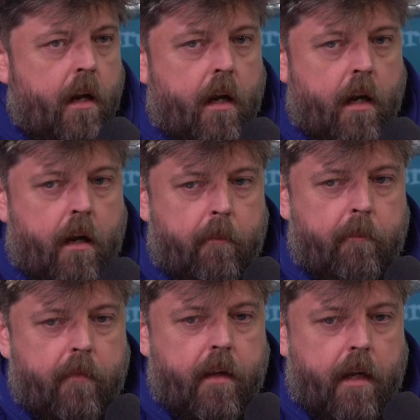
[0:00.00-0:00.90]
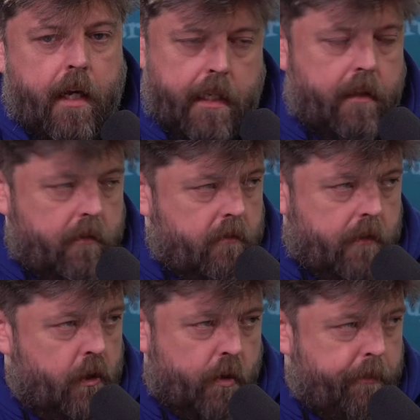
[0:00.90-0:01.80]
And then
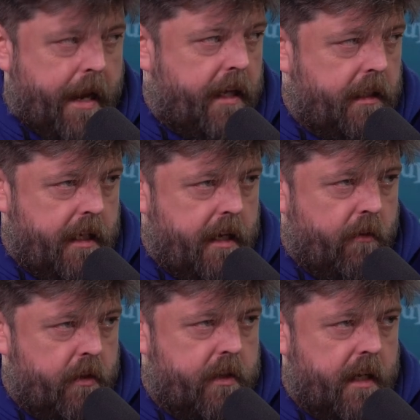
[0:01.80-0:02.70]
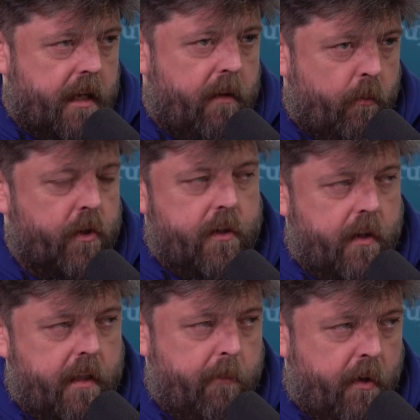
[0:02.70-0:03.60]
look back in a year and say, was
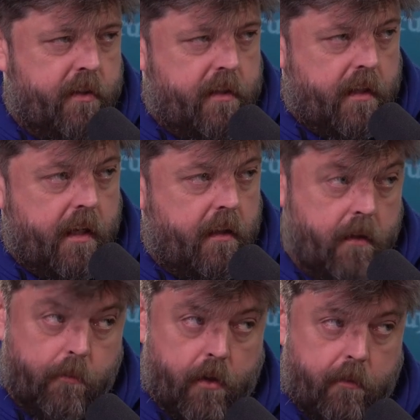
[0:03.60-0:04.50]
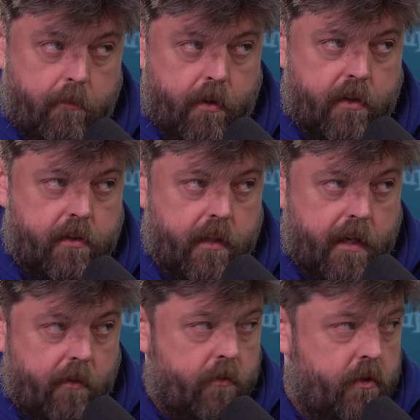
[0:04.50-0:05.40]
I an imposter then? Am I an imposter
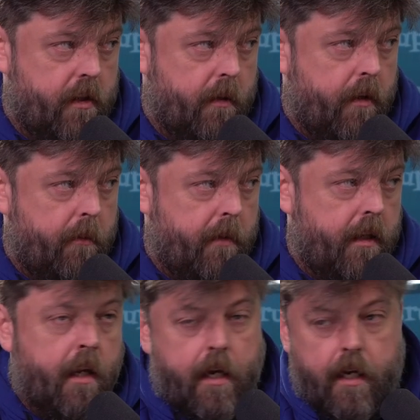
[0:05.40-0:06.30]
now? Do you know what I mean?